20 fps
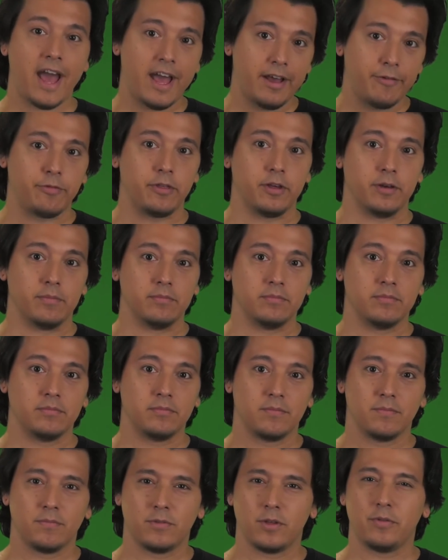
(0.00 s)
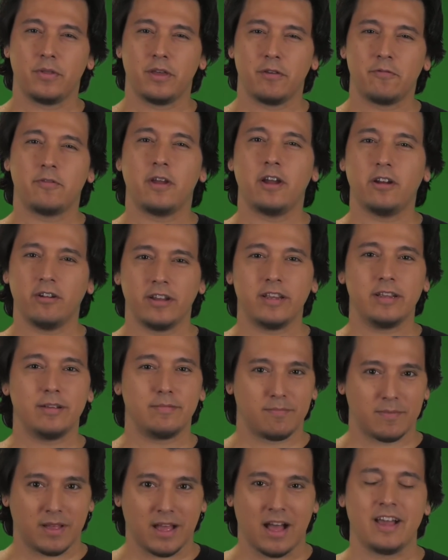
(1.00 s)
have them, though they
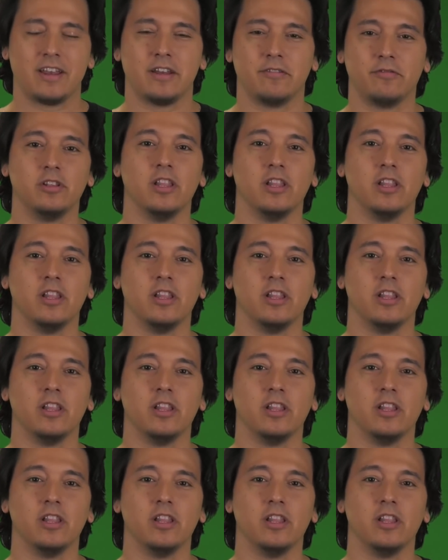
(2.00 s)
vary kind of